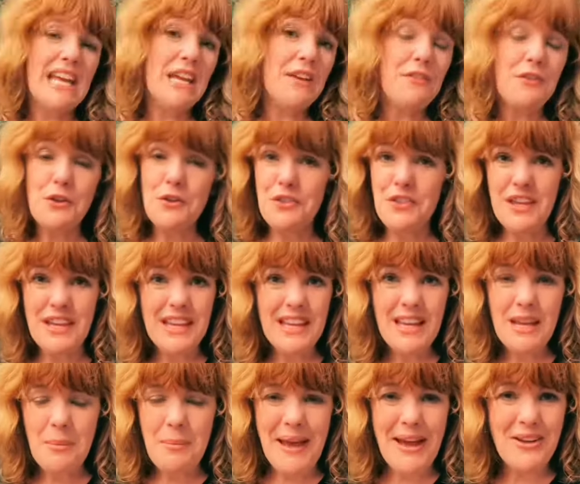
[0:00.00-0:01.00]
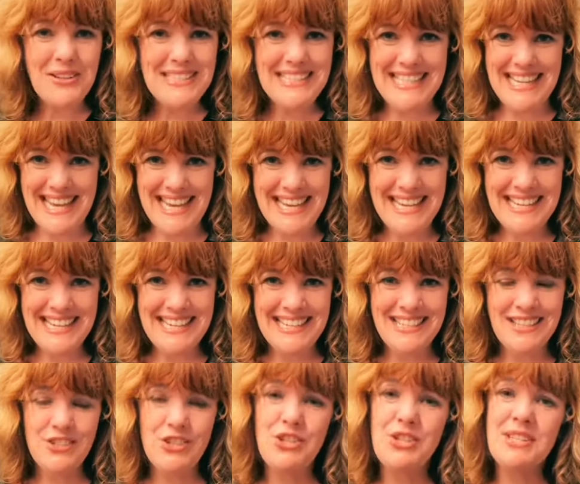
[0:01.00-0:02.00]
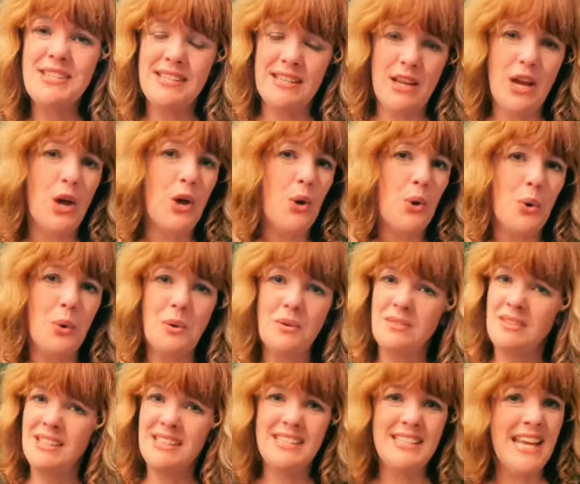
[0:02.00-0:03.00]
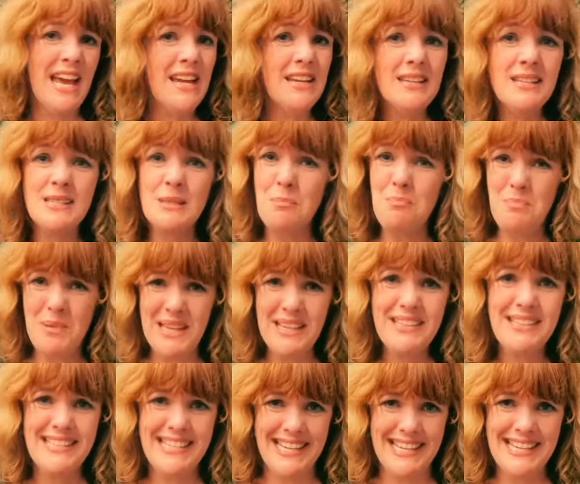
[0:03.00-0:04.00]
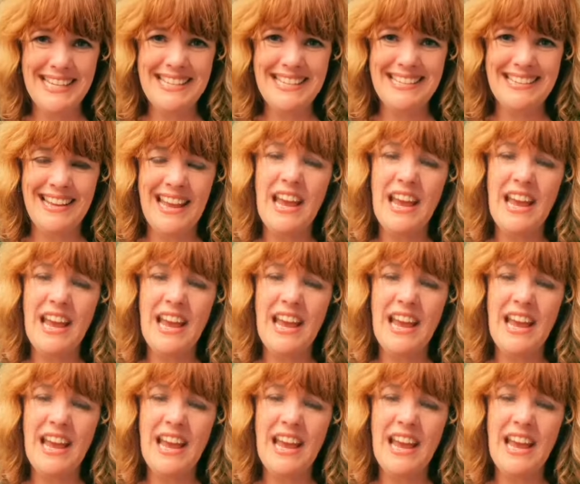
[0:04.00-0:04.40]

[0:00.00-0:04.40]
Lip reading: If you're thinking about tech, just know that tech is a big tent